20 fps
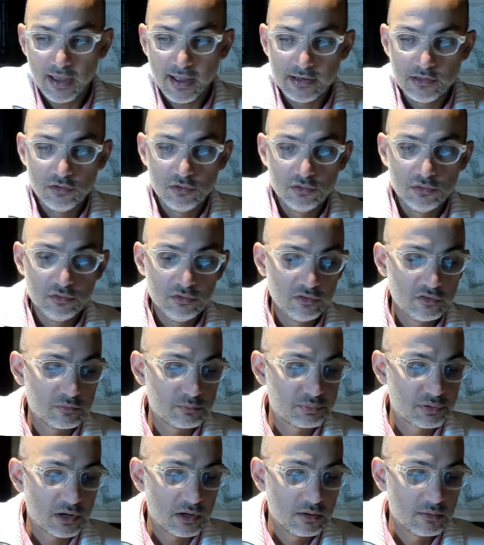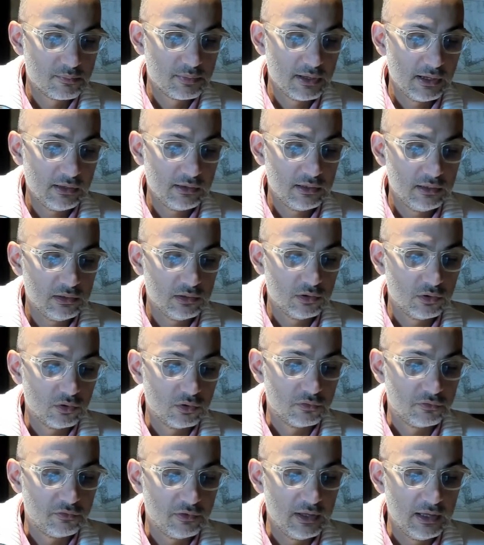use probability
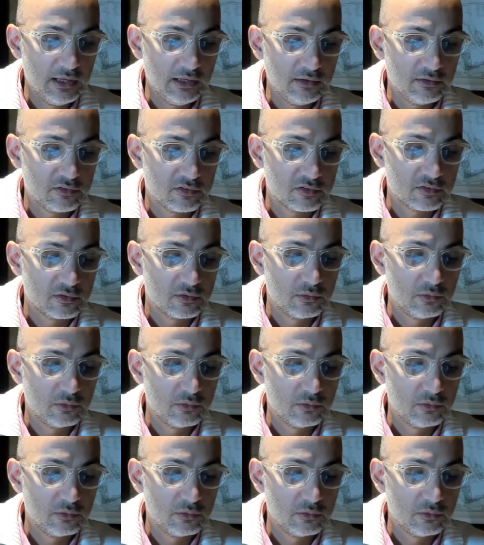of x.